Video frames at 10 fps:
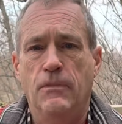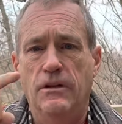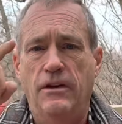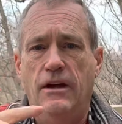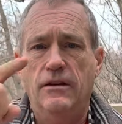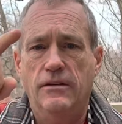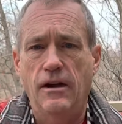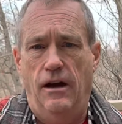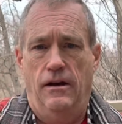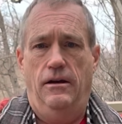Tick
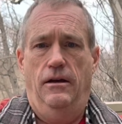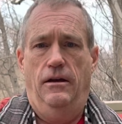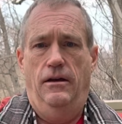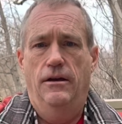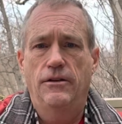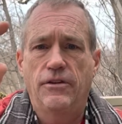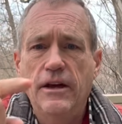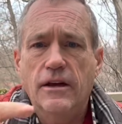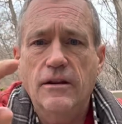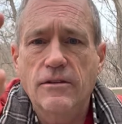tock,
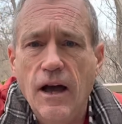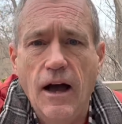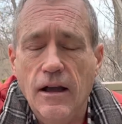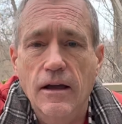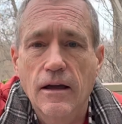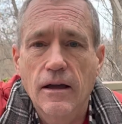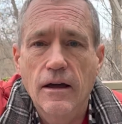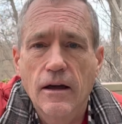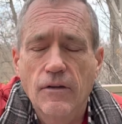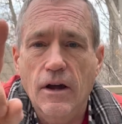tick tock.
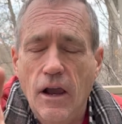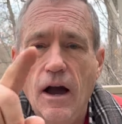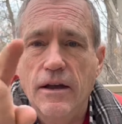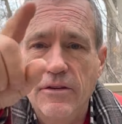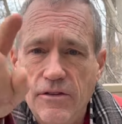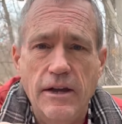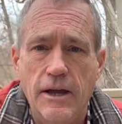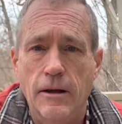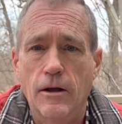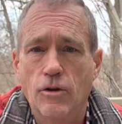The clock is
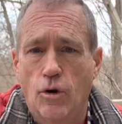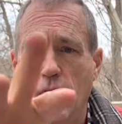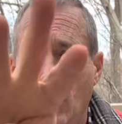ticking toward